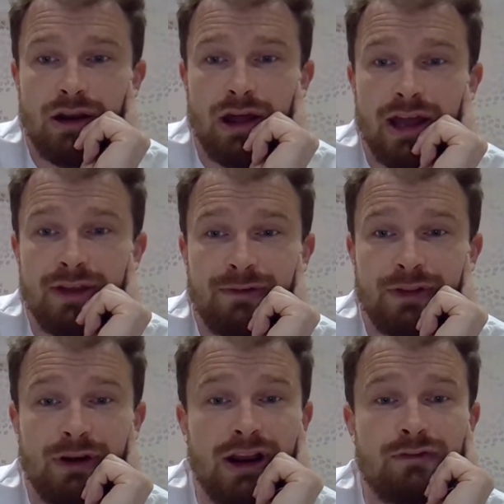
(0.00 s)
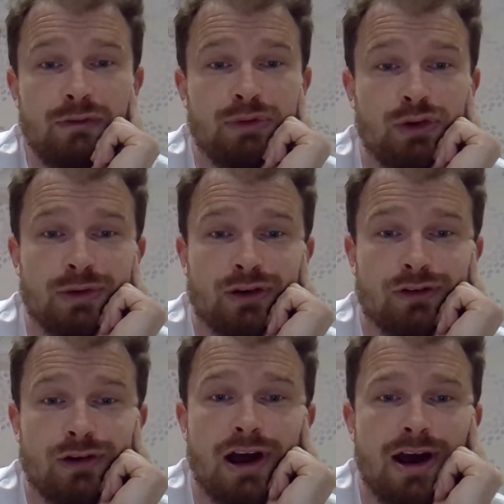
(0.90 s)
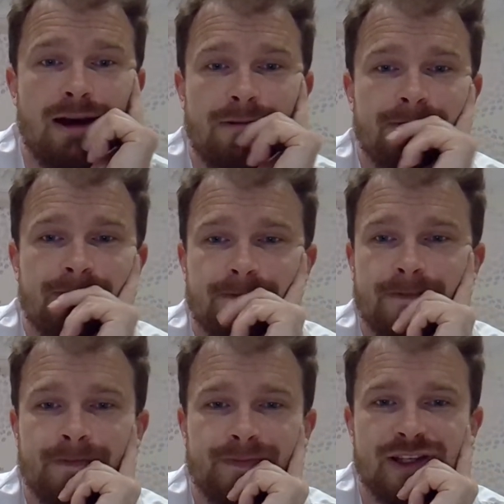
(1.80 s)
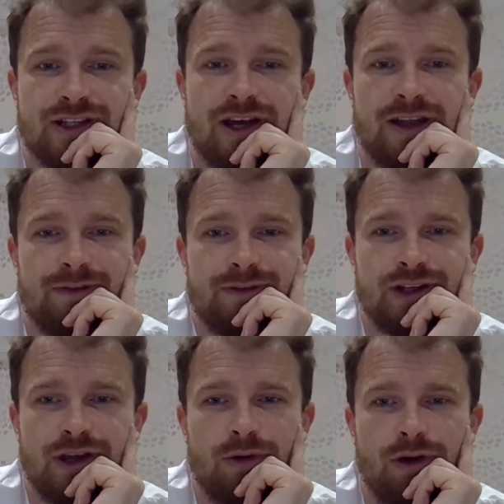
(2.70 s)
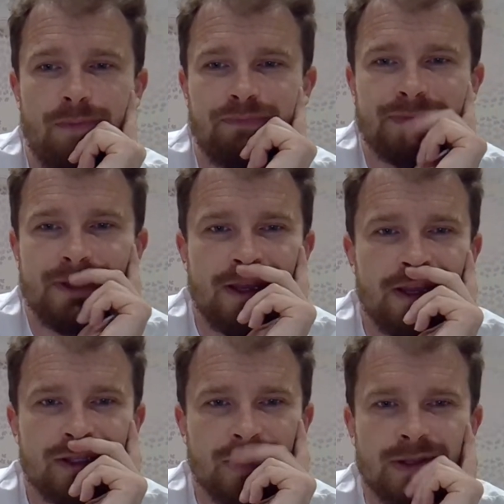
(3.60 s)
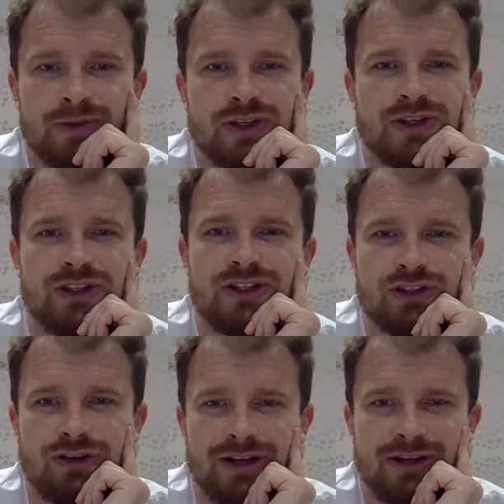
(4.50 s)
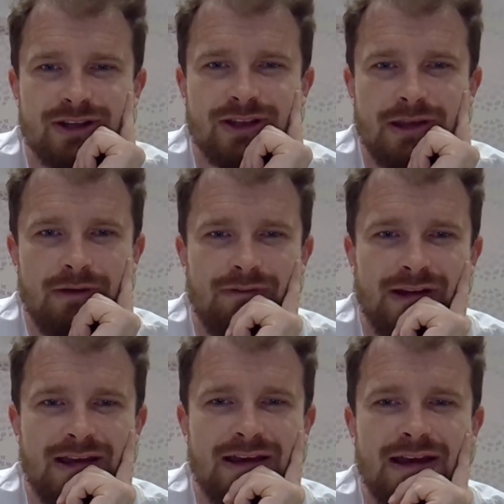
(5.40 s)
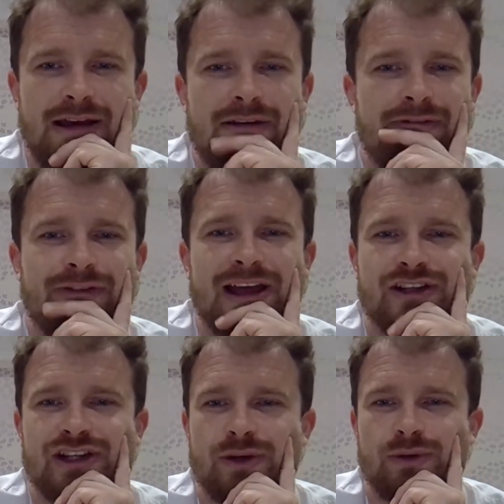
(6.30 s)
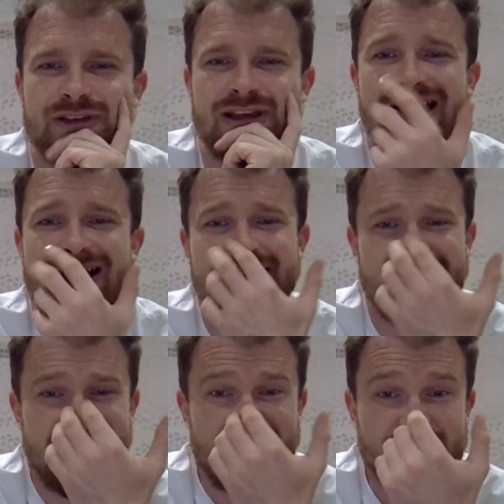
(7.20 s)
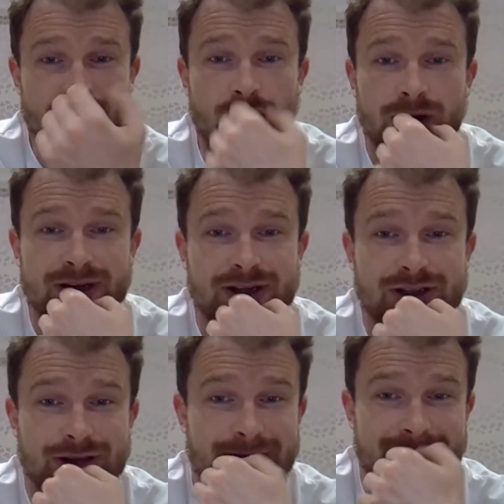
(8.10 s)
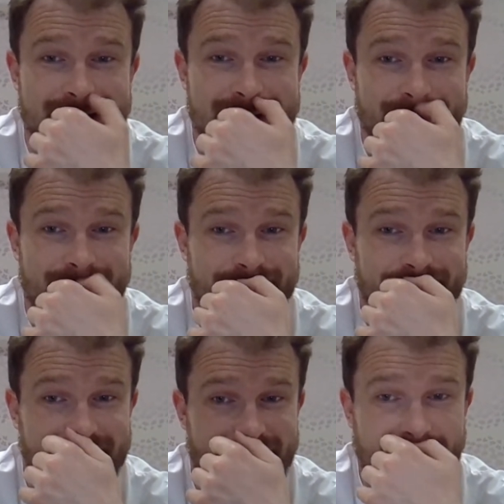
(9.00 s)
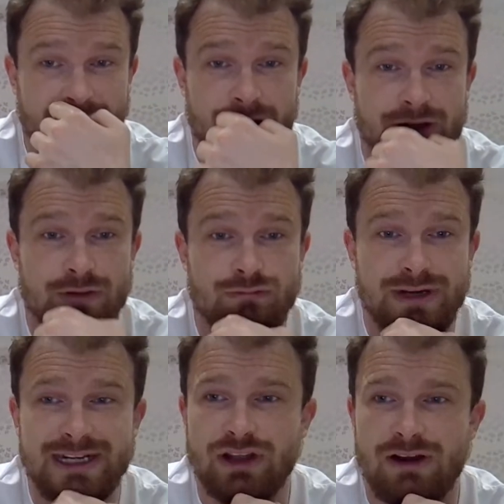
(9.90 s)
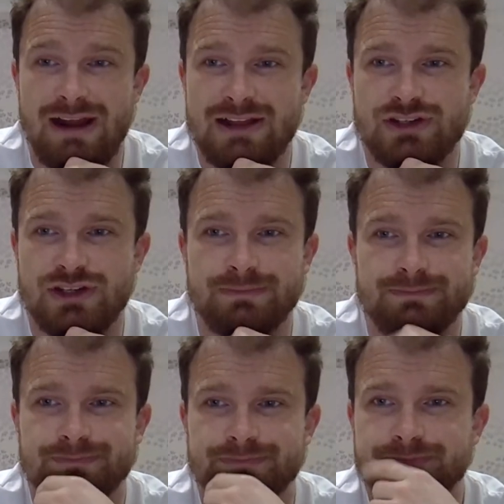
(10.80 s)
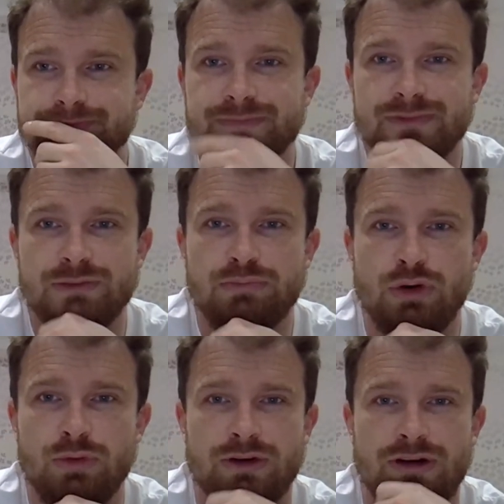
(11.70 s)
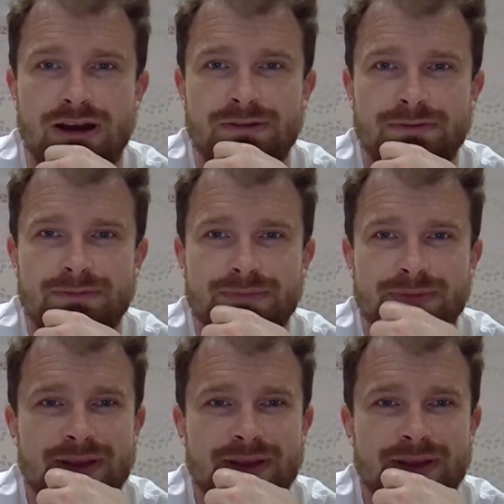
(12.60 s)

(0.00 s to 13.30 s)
live. For the love of Paul McGrath is live. Do you know what? Sometimes it's good to scratch another Villa fan channel's hand. So what I'm going to do is I'm going to redirect you to Paul McGrath,